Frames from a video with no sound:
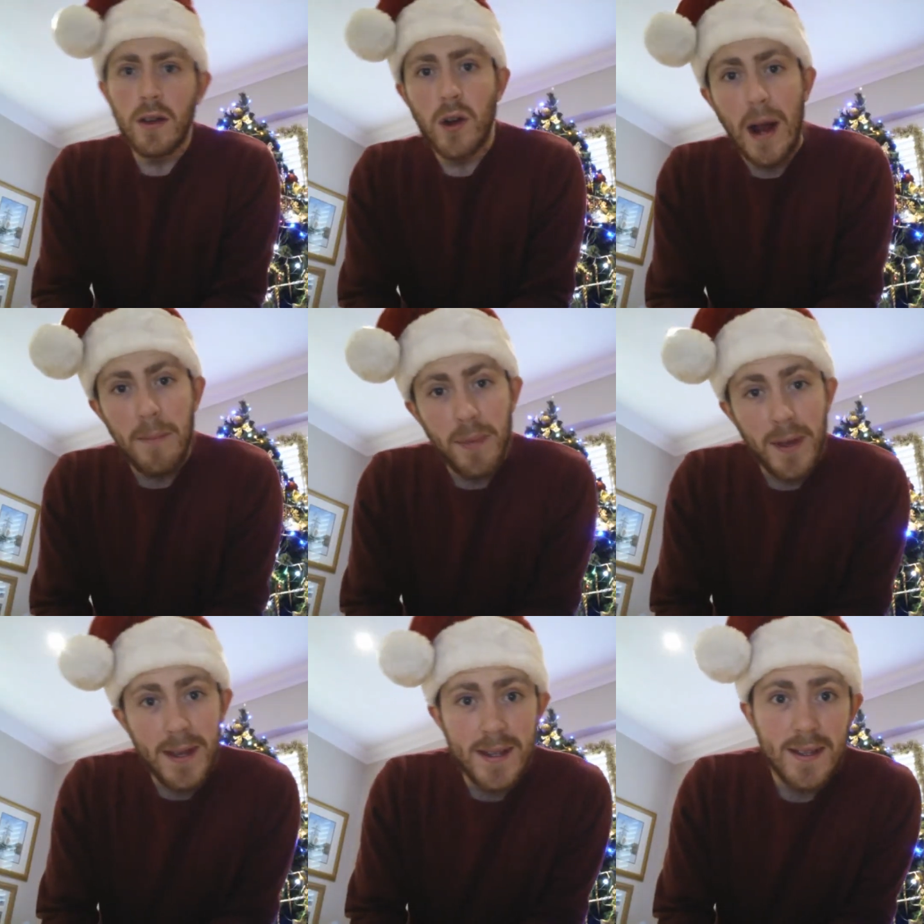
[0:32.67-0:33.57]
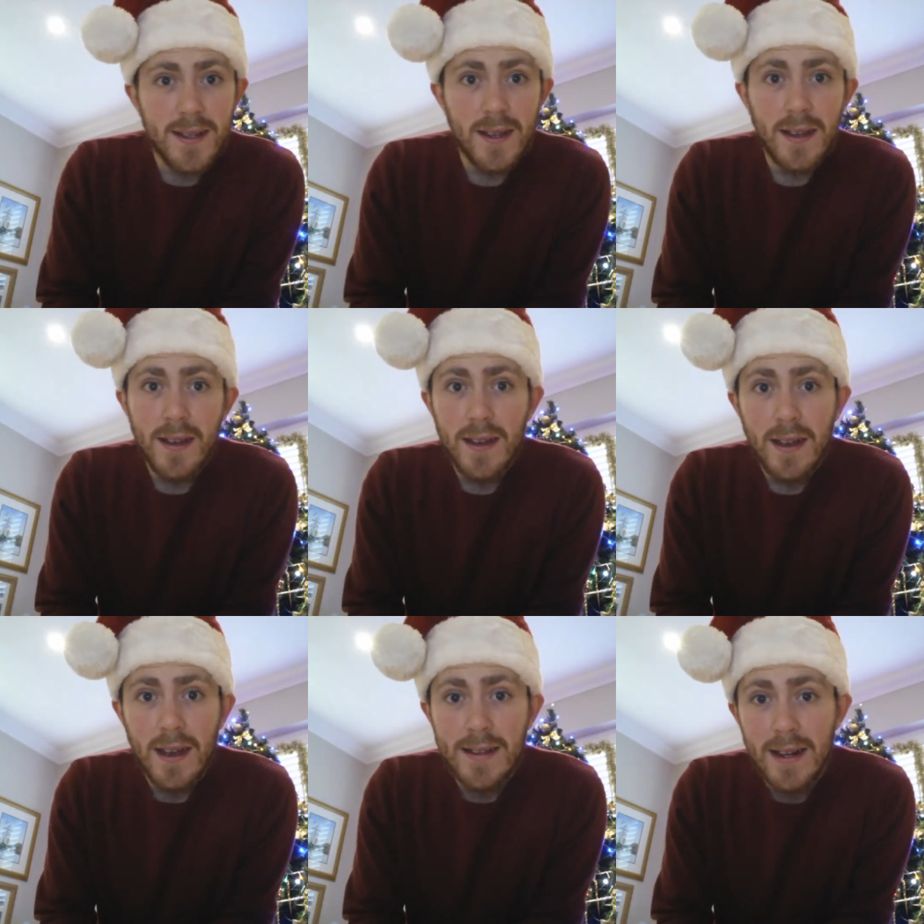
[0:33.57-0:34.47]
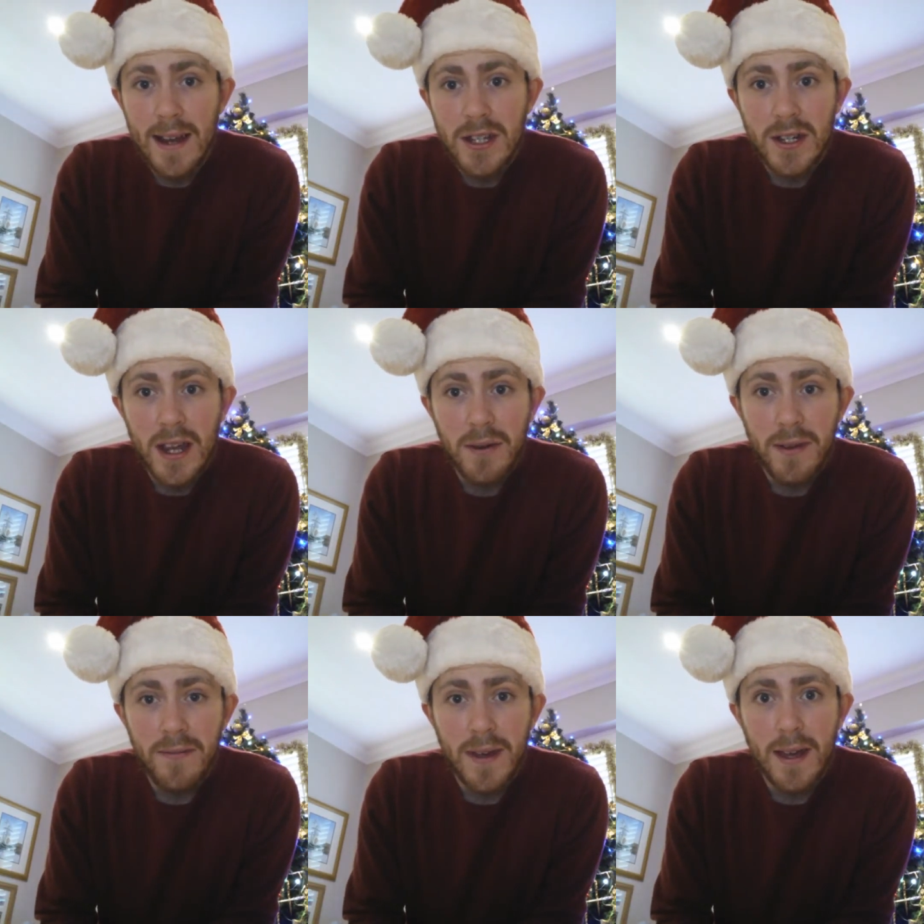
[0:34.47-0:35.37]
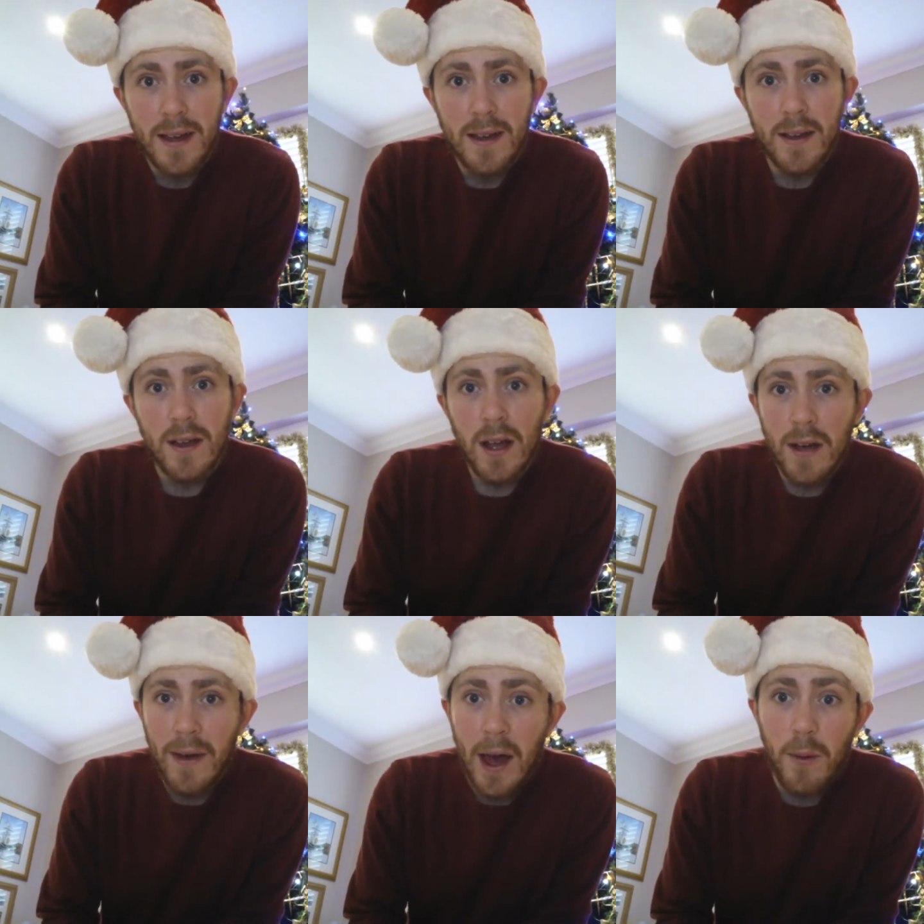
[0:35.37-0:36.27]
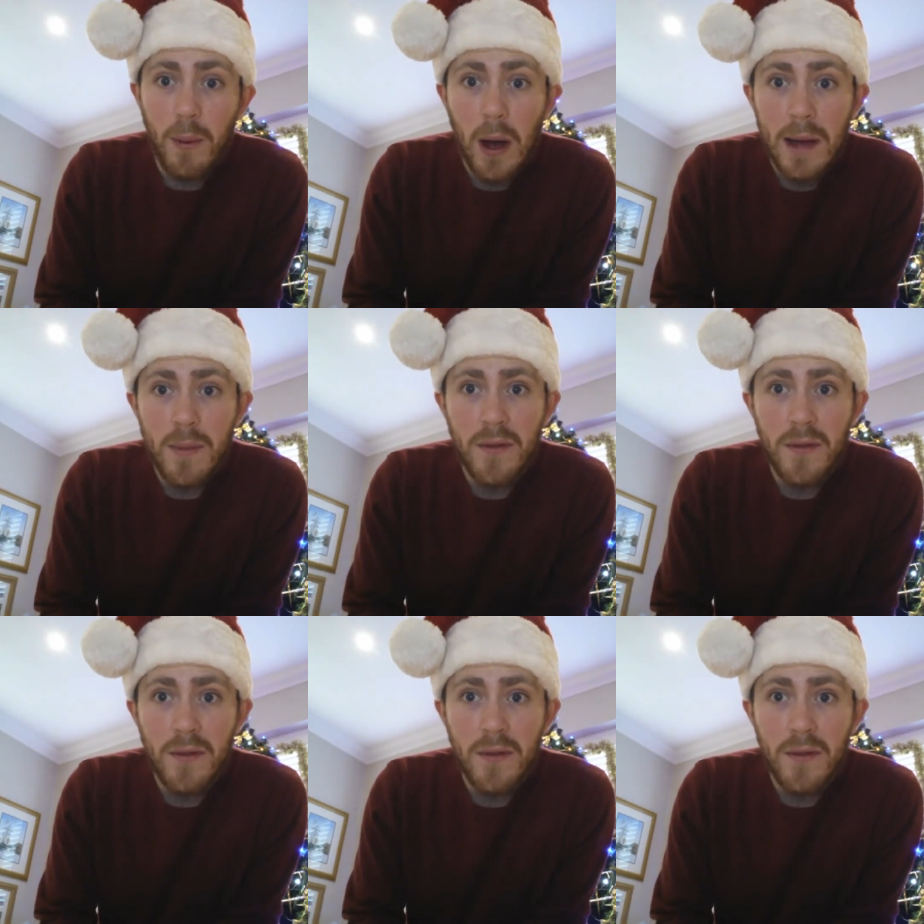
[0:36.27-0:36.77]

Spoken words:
Krampus is a legendary figure of Alpine